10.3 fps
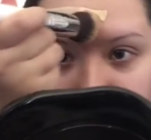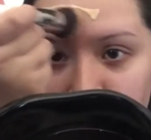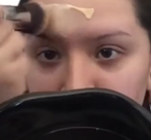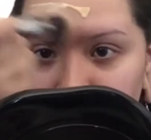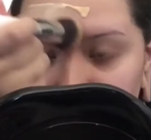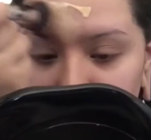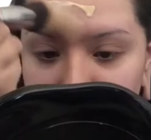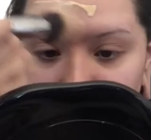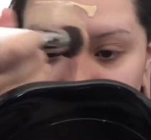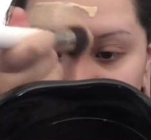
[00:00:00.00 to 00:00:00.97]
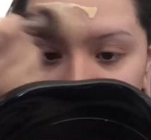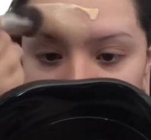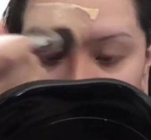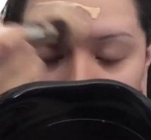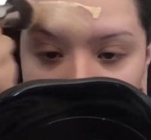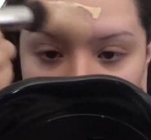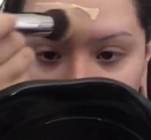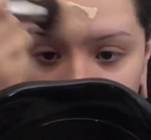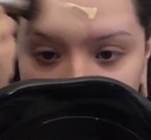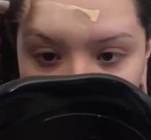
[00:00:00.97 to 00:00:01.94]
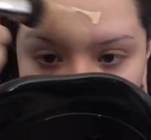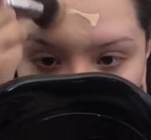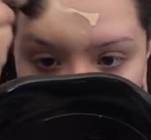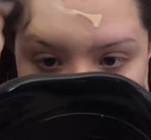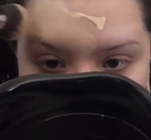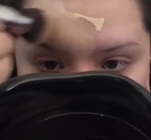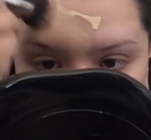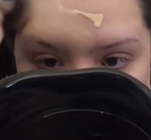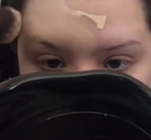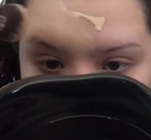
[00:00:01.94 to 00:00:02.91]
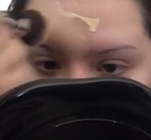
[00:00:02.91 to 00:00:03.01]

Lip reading: part of like between of both brows. I know